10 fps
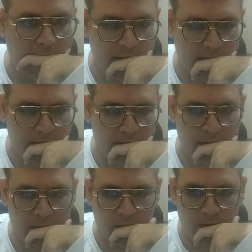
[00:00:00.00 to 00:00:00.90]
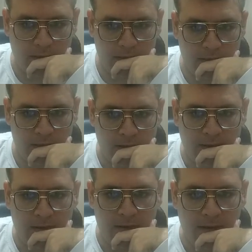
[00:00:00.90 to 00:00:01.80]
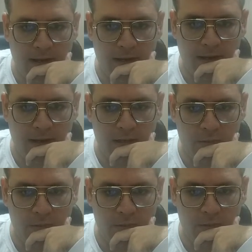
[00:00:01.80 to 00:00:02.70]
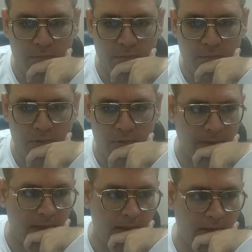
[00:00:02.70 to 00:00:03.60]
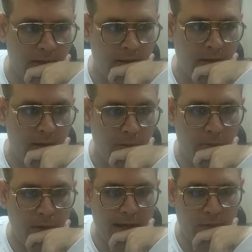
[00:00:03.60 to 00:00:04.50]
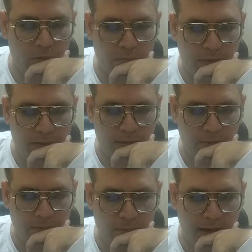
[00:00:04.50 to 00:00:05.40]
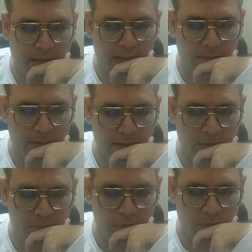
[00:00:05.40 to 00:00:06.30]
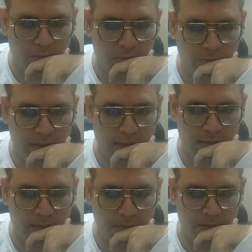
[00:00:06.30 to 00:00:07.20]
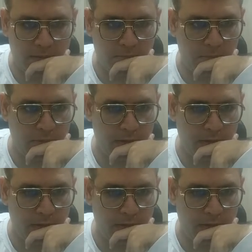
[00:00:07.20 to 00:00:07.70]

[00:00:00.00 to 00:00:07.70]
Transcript: This is correct. Next position. Again, white to play. Find the best move. What is the best move here?